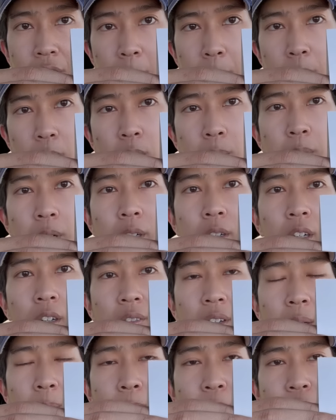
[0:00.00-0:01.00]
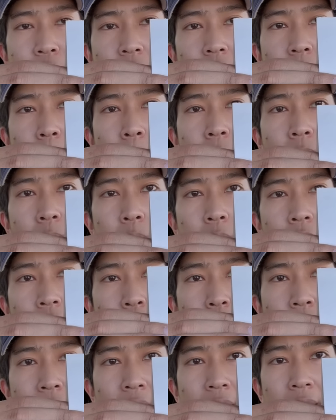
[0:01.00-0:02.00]
From Pokemon Card Vending Machine number
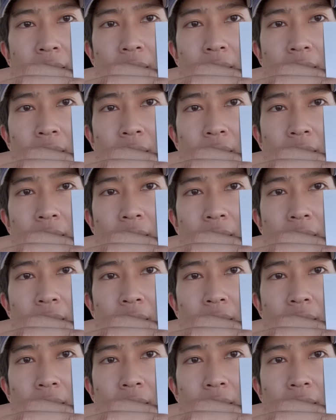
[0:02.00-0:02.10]
one, we